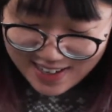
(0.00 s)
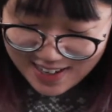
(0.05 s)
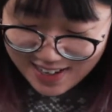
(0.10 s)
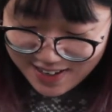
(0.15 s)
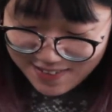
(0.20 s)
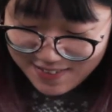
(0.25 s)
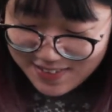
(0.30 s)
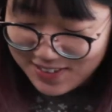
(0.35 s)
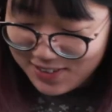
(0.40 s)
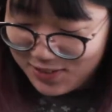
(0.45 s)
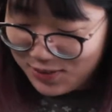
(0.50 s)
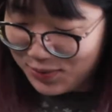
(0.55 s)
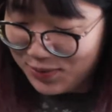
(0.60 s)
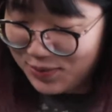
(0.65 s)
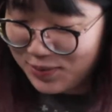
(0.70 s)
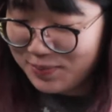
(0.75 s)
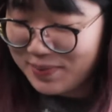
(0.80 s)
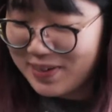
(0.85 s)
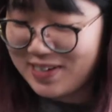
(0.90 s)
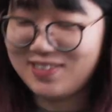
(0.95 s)
I want to
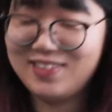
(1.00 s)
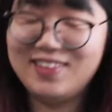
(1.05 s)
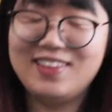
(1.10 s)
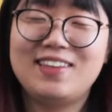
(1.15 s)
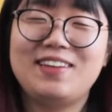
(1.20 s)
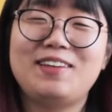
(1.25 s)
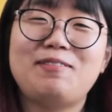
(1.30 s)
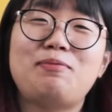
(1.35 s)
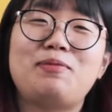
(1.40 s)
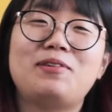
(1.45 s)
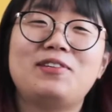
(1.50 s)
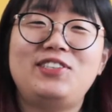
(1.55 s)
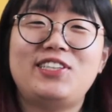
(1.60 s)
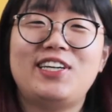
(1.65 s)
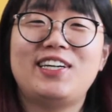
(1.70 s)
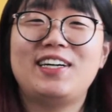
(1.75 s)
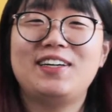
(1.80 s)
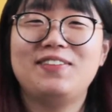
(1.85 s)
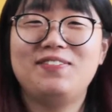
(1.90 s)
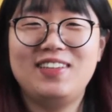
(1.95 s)
talk about the
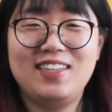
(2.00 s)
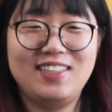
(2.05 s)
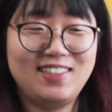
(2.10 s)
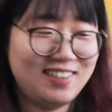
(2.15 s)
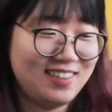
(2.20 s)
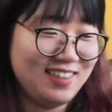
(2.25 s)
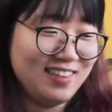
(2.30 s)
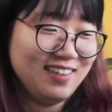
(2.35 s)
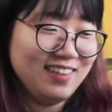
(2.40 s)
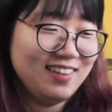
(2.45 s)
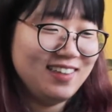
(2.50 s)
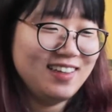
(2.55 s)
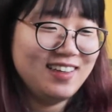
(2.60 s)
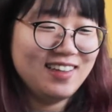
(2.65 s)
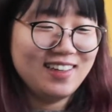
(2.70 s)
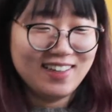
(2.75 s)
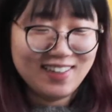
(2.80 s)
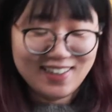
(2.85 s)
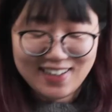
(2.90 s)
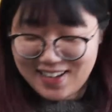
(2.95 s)
project I'm knitting.
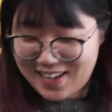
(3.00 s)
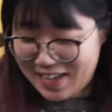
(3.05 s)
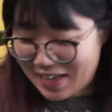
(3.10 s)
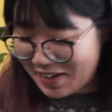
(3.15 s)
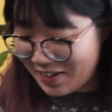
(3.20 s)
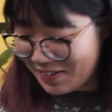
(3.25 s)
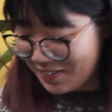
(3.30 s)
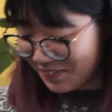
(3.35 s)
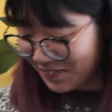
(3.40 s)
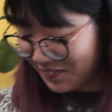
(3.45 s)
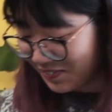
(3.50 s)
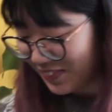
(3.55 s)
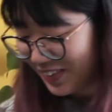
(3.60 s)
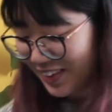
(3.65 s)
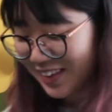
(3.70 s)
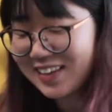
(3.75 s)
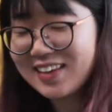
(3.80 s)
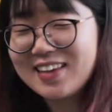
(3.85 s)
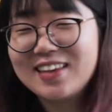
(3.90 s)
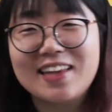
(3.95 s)
I'm
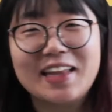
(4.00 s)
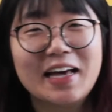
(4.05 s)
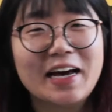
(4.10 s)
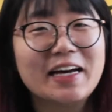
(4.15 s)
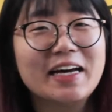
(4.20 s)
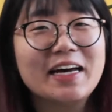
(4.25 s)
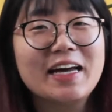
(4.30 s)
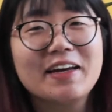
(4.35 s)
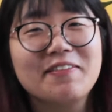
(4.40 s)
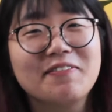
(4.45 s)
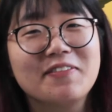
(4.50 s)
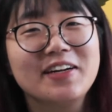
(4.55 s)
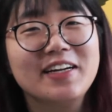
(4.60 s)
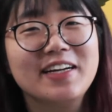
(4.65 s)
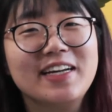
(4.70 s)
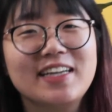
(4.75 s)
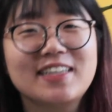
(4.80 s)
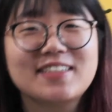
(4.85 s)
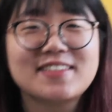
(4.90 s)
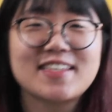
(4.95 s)

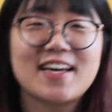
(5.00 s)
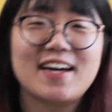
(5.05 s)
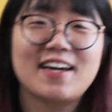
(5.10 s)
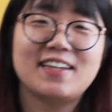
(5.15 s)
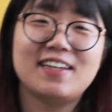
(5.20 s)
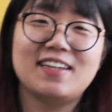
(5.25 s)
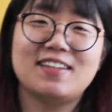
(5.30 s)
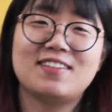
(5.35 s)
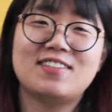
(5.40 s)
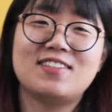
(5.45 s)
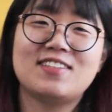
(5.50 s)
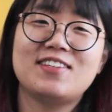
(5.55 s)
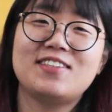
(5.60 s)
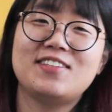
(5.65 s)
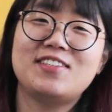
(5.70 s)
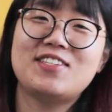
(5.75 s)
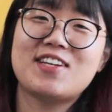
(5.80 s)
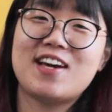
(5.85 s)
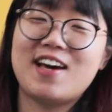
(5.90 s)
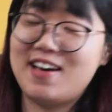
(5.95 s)
really excited to
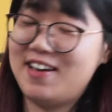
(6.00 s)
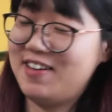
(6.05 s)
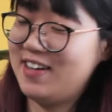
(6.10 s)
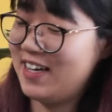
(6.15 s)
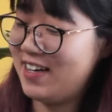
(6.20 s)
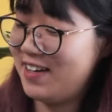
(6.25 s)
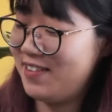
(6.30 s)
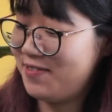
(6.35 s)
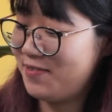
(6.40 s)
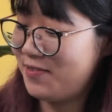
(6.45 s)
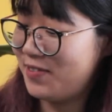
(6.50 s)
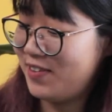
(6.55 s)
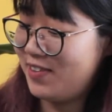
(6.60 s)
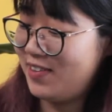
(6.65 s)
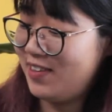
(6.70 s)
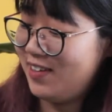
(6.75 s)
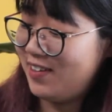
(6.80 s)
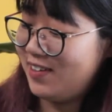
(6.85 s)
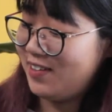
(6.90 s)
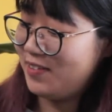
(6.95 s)
share it with
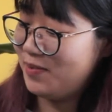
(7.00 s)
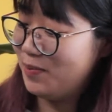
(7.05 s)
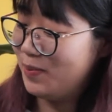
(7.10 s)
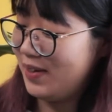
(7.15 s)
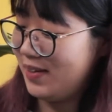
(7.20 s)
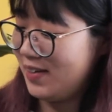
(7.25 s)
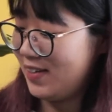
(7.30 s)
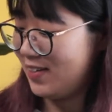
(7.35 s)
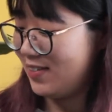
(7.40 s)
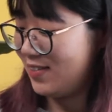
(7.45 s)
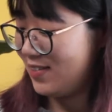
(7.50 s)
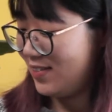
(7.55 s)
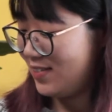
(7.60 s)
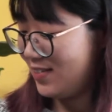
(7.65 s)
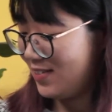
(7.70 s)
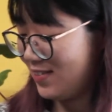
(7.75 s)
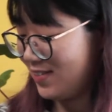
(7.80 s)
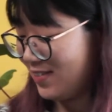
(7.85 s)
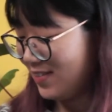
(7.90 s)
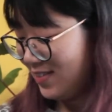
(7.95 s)
you
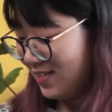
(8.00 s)
because